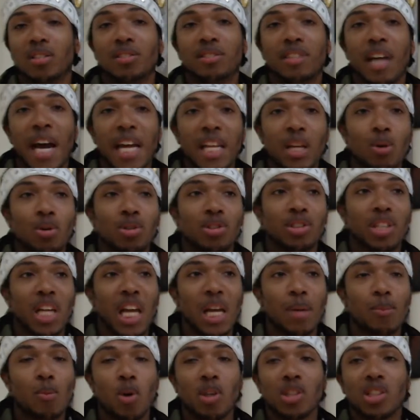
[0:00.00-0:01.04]
Daniel's
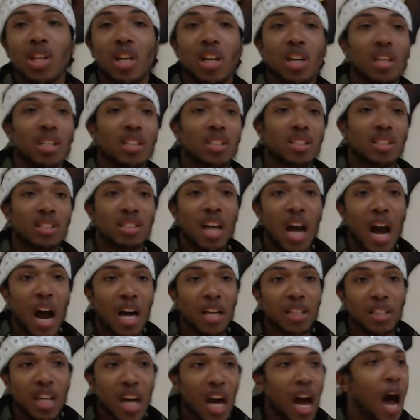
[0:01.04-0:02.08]
name was
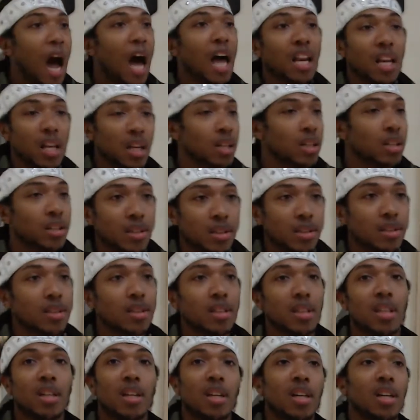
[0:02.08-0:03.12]
Danya Allah.
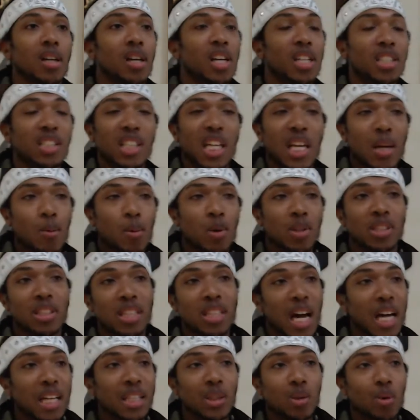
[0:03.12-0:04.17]
His name was
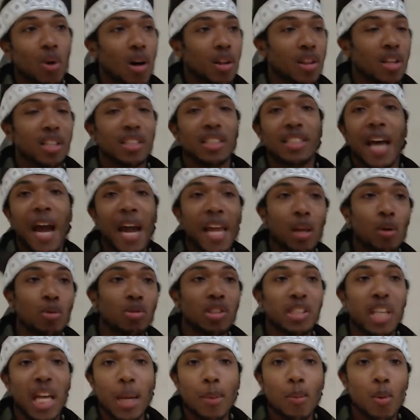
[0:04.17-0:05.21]
not no other. Daniel's
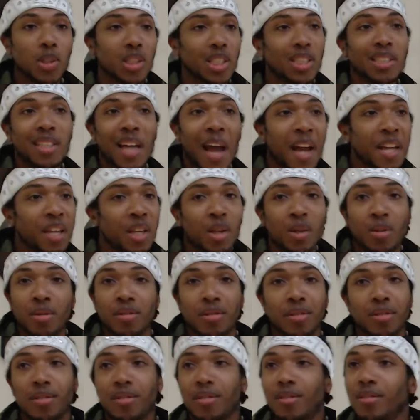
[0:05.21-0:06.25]
name wasn't Daniel.
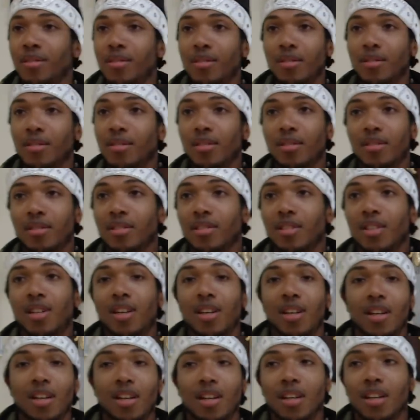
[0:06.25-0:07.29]

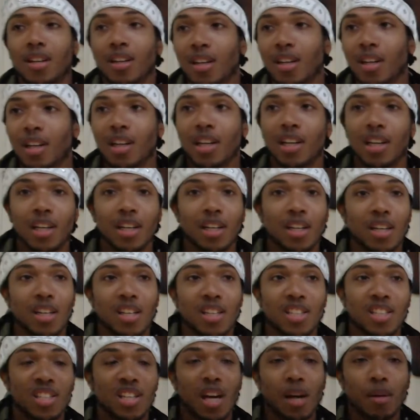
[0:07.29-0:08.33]
You
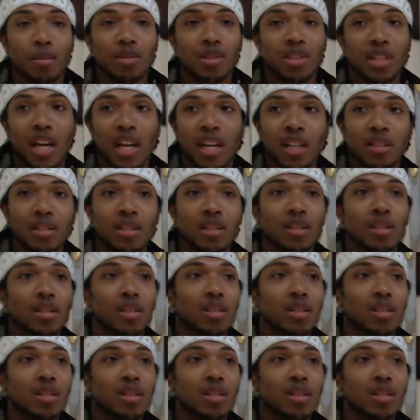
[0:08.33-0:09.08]
see what I'm saying?